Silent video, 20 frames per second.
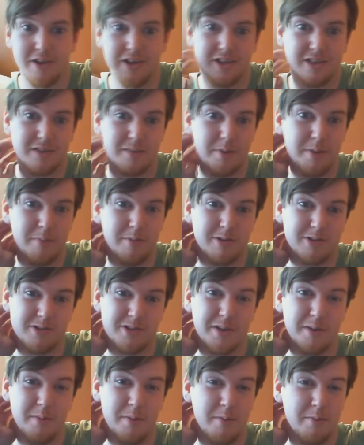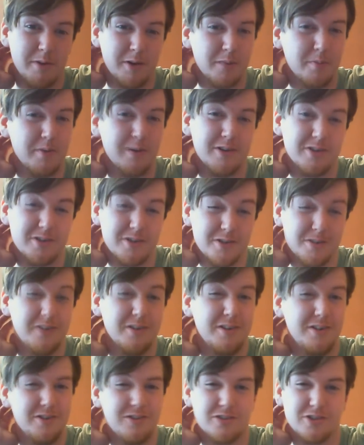It's a bit much to remember, to be honest, so
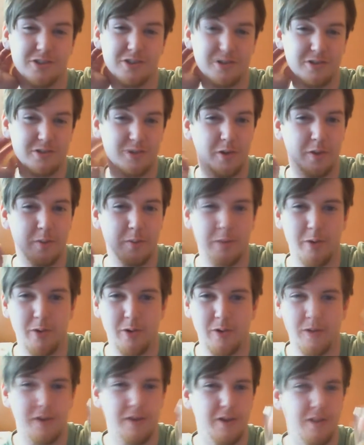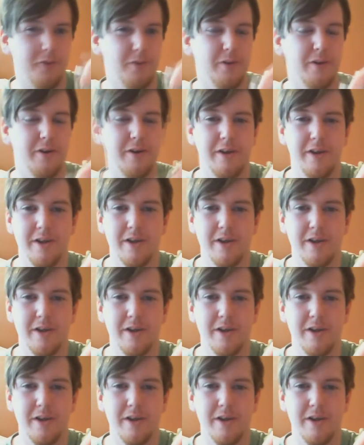I'll just consult the bottle a little there.